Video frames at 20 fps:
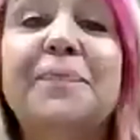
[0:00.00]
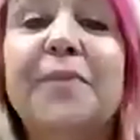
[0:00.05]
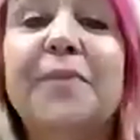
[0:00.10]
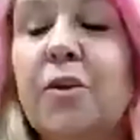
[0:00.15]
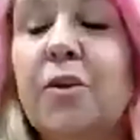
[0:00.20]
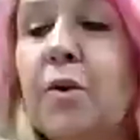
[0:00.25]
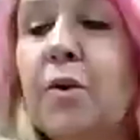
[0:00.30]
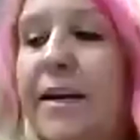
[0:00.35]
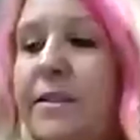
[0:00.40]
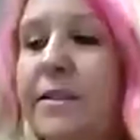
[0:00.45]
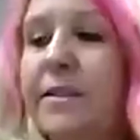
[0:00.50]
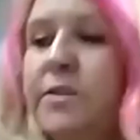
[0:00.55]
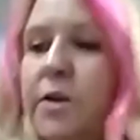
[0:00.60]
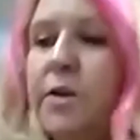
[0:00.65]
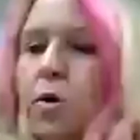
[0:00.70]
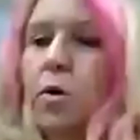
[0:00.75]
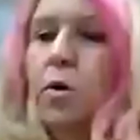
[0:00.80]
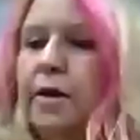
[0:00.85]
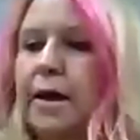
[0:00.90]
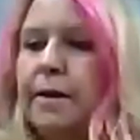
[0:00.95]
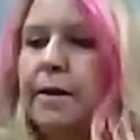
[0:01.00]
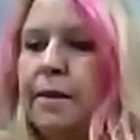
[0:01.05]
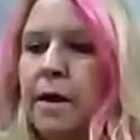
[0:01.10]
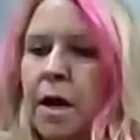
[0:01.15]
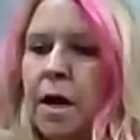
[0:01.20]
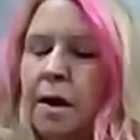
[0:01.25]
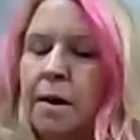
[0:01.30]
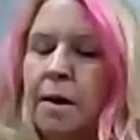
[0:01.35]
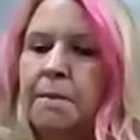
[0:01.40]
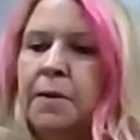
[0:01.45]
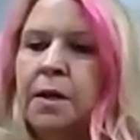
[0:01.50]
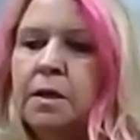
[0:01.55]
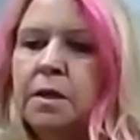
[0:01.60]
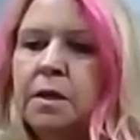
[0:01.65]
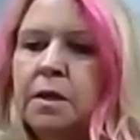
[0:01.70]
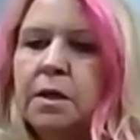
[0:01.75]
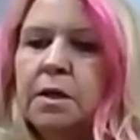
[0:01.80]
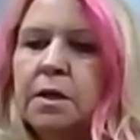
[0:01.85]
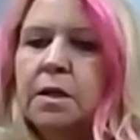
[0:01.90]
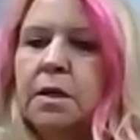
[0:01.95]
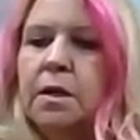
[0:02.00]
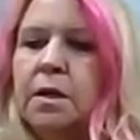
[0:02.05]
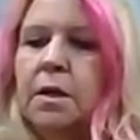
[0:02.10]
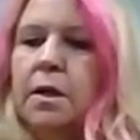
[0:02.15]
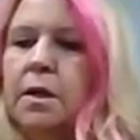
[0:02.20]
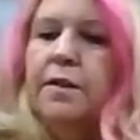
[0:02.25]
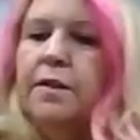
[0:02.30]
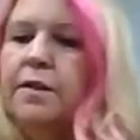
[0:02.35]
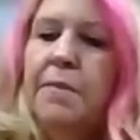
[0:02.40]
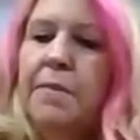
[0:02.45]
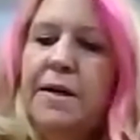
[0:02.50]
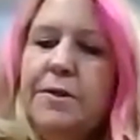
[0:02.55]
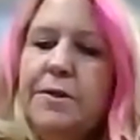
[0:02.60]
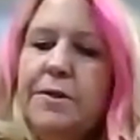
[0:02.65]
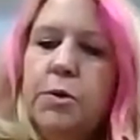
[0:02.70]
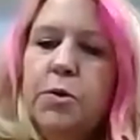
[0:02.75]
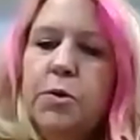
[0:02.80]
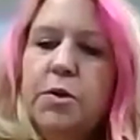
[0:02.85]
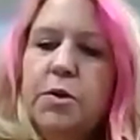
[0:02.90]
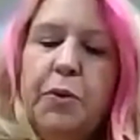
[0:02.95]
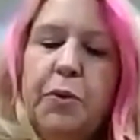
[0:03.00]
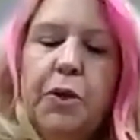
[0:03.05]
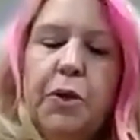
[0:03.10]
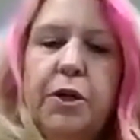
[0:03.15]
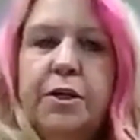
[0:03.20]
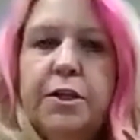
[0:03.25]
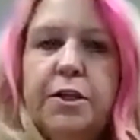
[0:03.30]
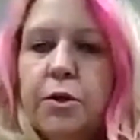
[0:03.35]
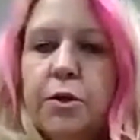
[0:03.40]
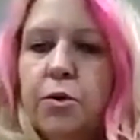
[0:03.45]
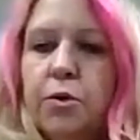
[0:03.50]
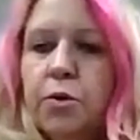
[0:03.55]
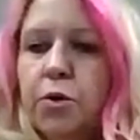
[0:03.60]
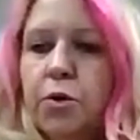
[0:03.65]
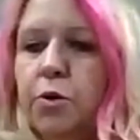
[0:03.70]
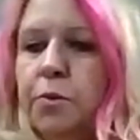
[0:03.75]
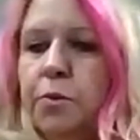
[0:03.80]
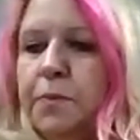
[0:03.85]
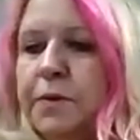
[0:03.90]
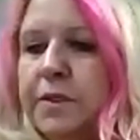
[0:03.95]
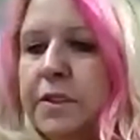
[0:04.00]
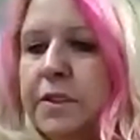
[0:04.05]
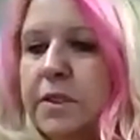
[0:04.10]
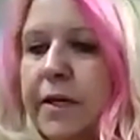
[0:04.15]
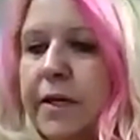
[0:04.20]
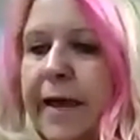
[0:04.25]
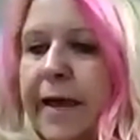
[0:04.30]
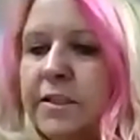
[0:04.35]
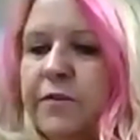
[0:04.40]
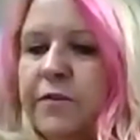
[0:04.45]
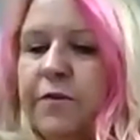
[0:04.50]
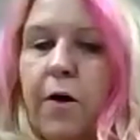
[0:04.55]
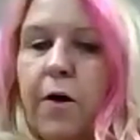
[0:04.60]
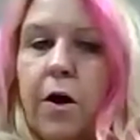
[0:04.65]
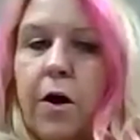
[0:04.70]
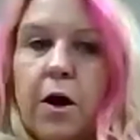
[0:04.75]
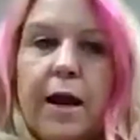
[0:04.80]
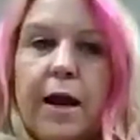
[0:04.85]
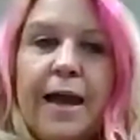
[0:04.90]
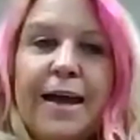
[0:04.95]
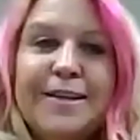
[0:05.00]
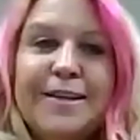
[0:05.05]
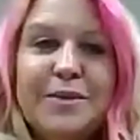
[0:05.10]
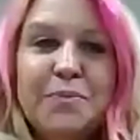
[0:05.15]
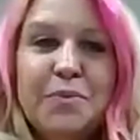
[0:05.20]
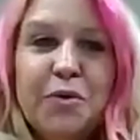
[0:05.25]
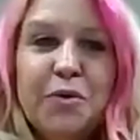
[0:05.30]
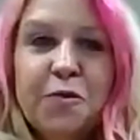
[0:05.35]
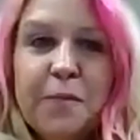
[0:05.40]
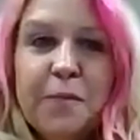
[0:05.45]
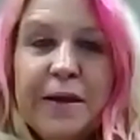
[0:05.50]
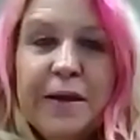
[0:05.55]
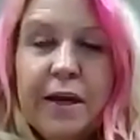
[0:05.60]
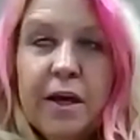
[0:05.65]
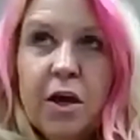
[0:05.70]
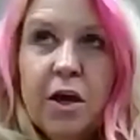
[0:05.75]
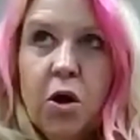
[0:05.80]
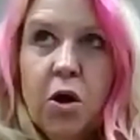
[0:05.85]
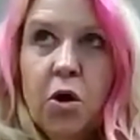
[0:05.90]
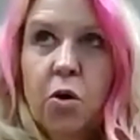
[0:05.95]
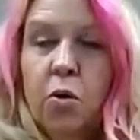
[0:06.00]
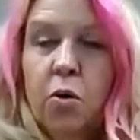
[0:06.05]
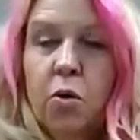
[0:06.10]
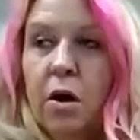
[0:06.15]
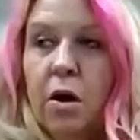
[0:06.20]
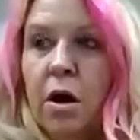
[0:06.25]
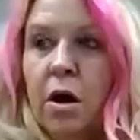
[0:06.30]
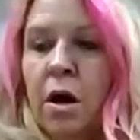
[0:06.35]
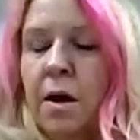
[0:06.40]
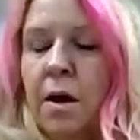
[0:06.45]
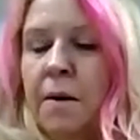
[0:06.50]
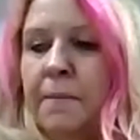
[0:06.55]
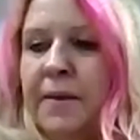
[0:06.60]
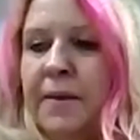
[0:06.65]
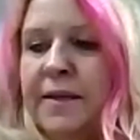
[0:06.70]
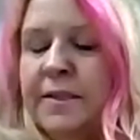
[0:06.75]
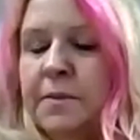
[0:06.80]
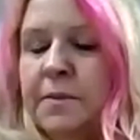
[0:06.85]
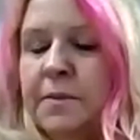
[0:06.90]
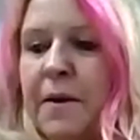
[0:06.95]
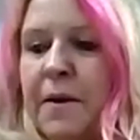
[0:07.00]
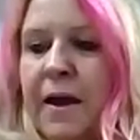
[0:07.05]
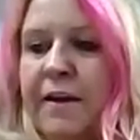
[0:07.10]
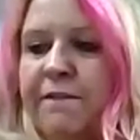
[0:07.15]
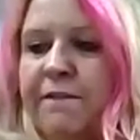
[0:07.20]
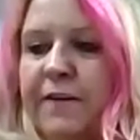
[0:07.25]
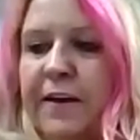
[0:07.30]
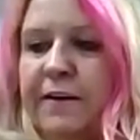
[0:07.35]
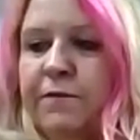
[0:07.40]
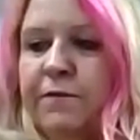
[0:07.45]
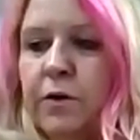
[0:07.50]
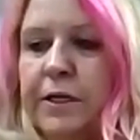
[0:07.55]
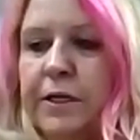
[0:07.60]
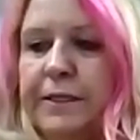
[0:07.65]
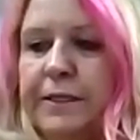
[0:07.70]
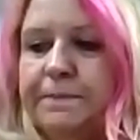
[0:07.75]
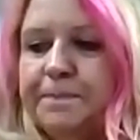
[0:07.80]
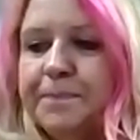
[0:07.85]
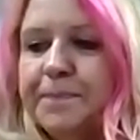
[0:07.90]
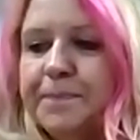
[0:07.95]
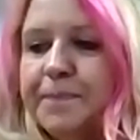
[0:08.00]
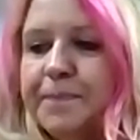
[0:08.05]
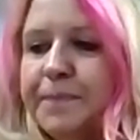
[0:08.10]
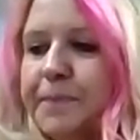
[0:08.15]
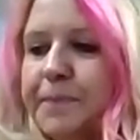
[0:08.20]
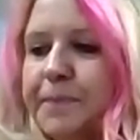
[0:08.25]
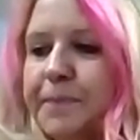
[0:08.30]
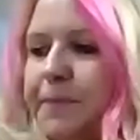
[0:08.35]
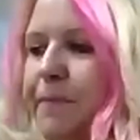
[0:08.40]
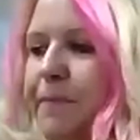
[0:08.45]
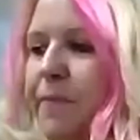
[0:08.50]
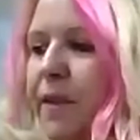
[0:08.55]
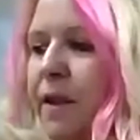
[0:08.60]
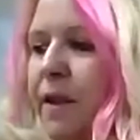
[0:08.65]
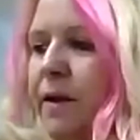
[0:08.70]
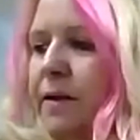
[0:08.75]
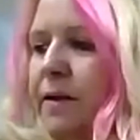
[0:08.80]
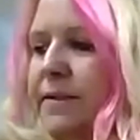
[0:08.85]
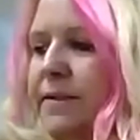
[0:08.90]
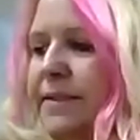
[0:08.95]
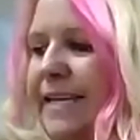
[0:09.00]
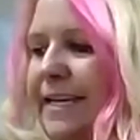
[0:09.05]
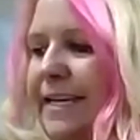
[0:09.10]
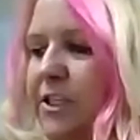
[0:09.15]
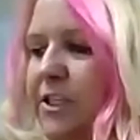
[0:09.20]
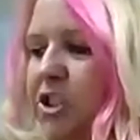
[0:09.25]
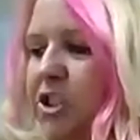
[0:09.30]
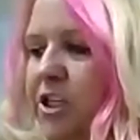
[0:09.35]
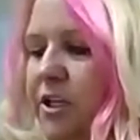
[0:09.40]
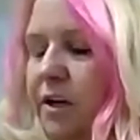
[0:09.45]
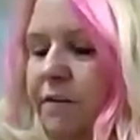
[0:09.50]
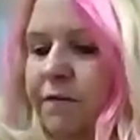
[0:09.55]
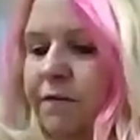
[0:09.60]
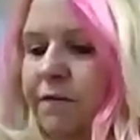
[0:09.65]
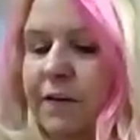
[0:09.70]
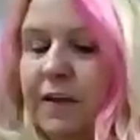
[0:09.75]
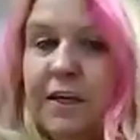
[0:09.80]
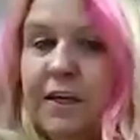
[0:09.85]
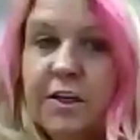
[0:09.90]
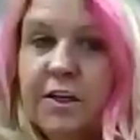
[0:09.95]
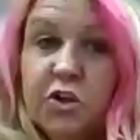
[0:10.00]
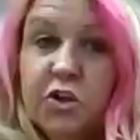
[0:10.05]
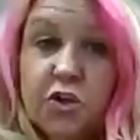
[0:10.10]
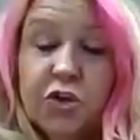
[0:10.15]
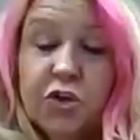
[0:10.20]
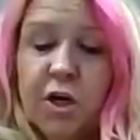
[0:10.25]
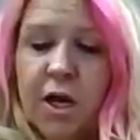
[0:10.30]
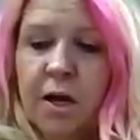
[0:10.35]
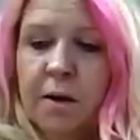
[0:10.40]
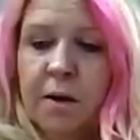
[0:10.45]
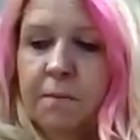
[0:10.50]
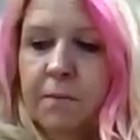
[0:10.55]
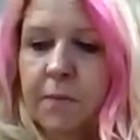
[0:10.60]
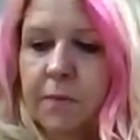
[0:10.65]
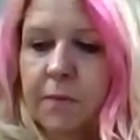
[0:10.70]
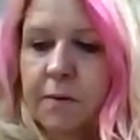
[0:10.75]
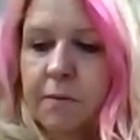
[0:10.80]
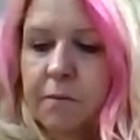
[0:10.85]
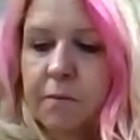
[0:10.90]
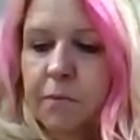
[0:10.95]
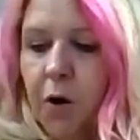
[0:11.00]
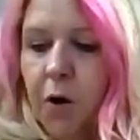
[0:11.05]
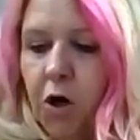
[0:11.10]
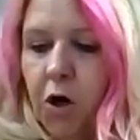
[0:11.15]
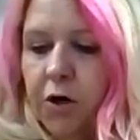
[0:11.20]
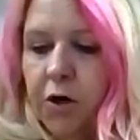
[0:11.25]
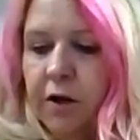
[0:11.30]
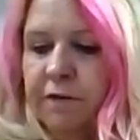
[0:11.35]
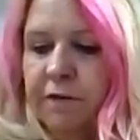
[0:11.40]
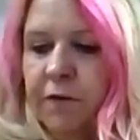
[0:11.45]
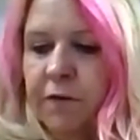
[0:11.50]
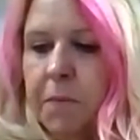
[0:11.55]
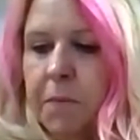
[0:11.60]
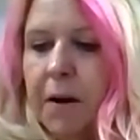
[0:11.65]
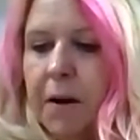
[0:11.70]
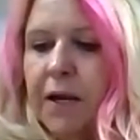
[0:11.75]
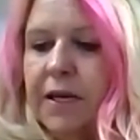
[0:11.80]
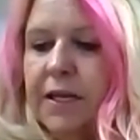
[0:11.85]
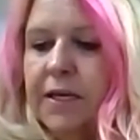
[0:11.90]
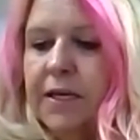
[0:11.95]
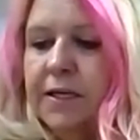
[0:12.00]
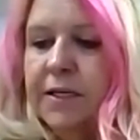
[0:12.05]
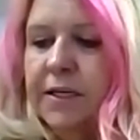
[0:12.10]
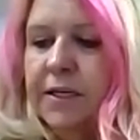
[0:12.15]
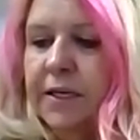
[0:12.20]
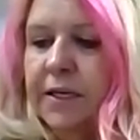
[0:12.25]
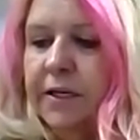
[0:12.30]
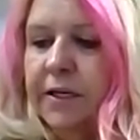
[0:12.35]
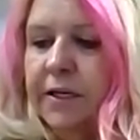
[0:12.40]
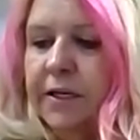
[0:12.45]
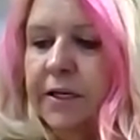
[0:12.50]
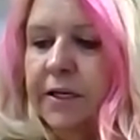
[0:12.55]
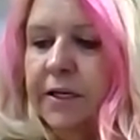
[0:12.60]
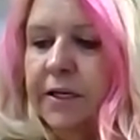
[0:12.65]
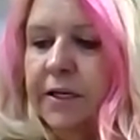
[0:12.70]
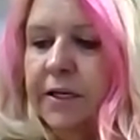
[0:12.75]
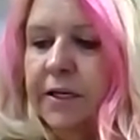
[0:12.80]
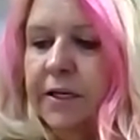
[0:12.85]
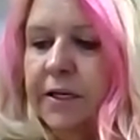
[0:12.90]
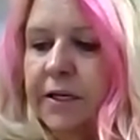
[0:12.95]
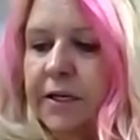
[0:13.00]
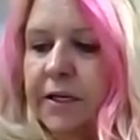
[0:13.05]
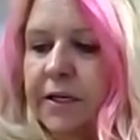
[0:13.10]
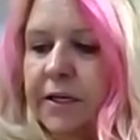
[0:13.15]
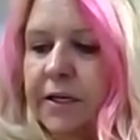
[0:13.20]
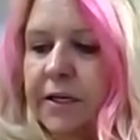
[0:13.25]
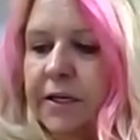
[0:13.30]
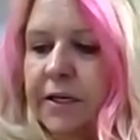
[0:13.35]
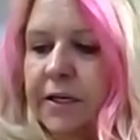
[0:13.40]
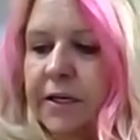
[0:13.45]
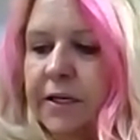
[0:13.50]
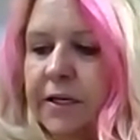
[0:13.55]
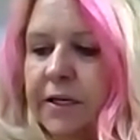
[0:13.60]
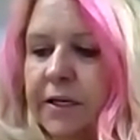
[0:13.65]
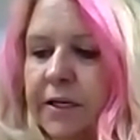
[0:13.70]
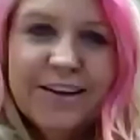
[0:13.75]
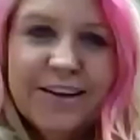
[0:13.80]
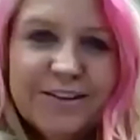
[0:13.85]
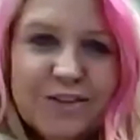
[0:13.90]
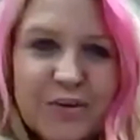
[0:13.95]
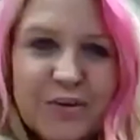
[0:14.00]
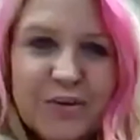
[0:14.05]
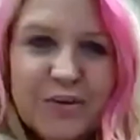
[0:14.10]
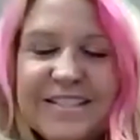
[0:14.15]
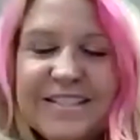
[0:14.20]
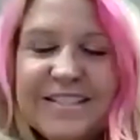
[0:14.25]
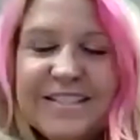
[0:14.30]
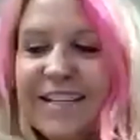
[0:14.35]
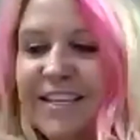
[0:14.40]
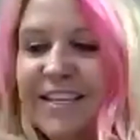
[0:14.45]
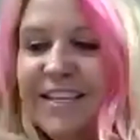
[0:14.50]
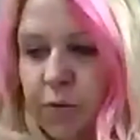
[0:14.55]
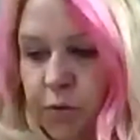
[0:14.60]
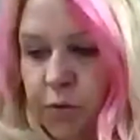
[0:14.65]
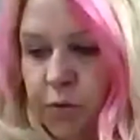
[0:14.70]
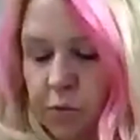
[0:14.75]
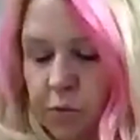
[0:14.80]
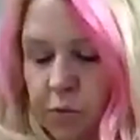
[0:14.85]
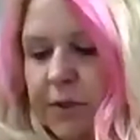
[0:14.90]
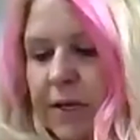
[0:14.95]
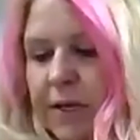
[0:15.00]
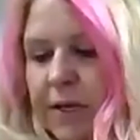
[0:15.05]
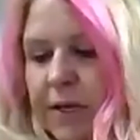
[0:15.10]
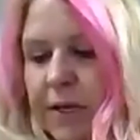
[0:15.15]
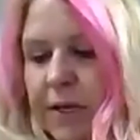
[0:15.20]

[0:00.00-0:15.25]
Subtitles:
You guys know that the muscles put into groups as far as movement go is my favorite section of each part of the body in here because it gives you everything into a nice, neat group.